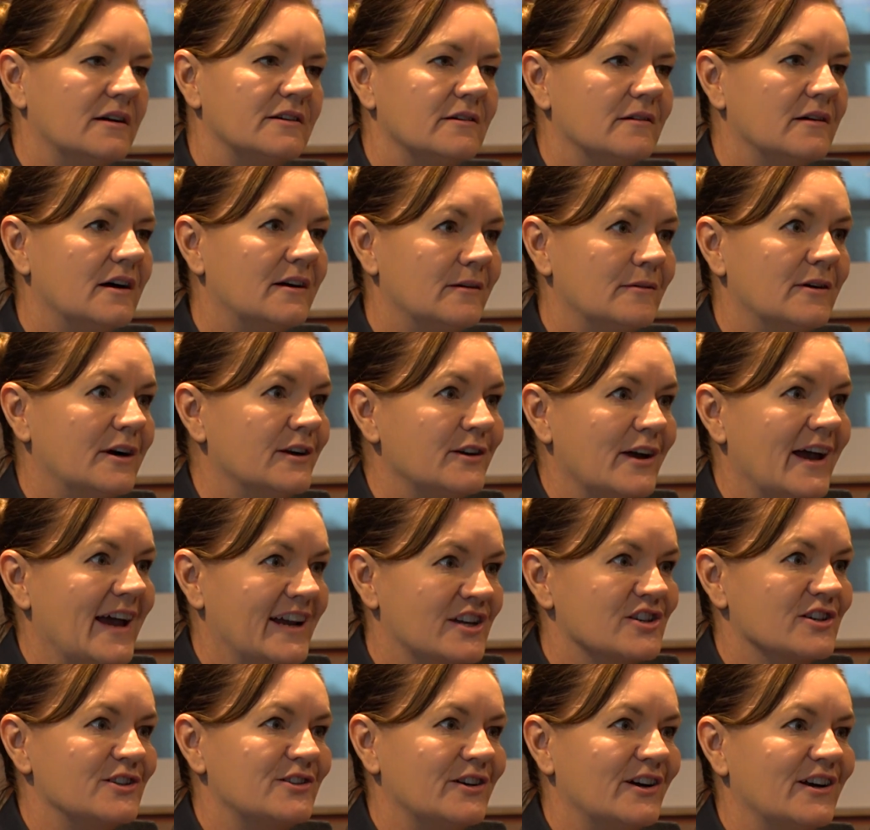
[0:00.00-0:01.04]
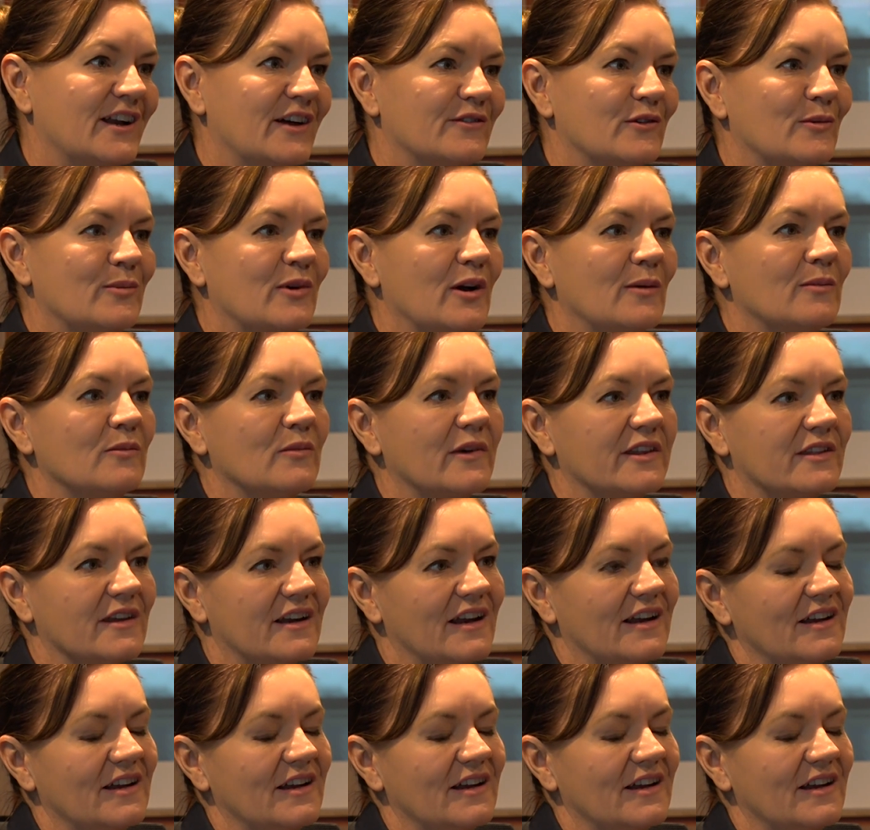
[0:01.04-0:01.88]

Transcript: I actually don't have a problem with it.